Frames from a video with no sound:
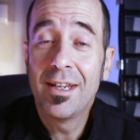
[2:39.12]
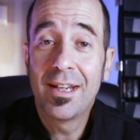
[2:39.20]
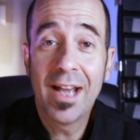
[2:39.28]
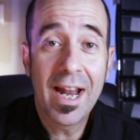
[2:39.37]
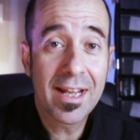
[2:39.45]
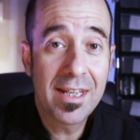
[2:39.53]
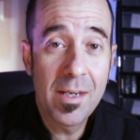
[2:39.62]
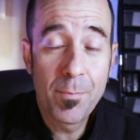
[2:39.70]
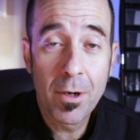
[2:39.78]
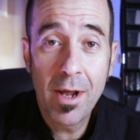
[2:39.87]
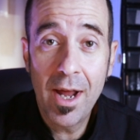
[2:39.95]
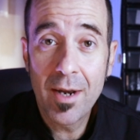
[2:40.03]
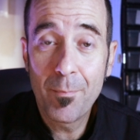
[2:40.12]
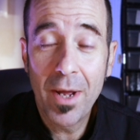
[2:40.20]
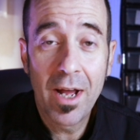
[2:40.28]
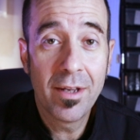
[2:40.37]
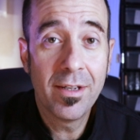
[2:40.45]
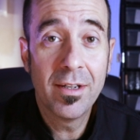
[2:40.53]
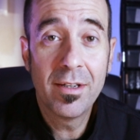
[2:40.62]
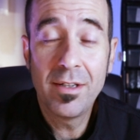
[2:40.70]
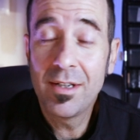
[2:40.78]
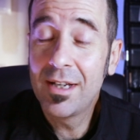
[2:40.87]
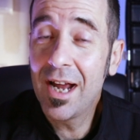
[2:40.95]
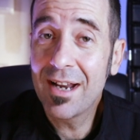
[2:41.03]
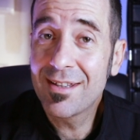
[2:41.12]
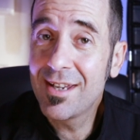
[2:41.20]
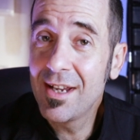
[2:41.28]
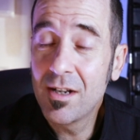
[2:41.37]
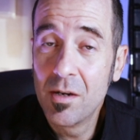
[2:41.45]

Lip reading: You got to keep your head about you. You got to take